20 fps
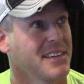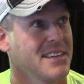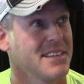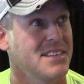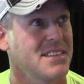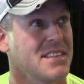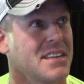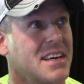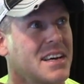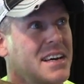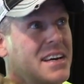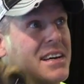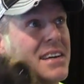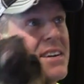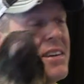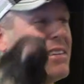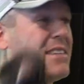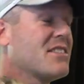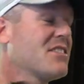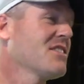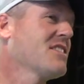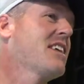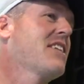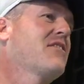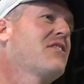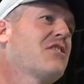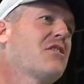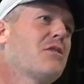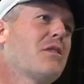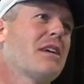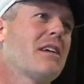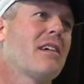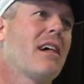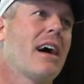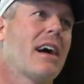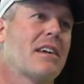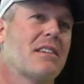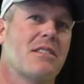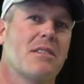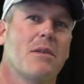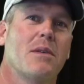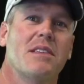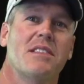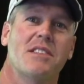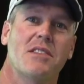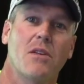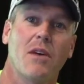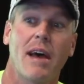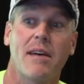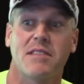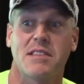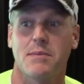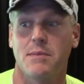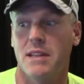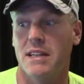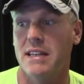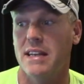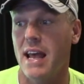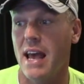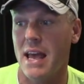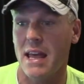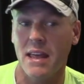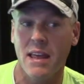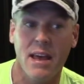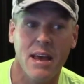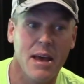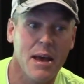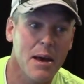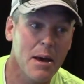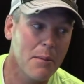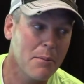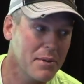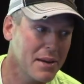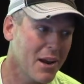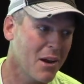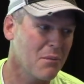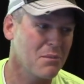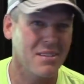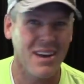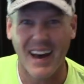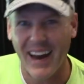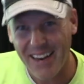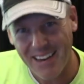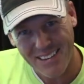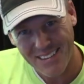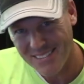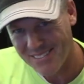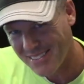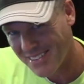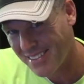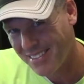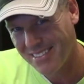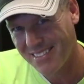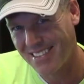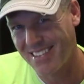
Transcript: It's just after 3 o'clock, so I still have some of the day. But now I'm tired, you know.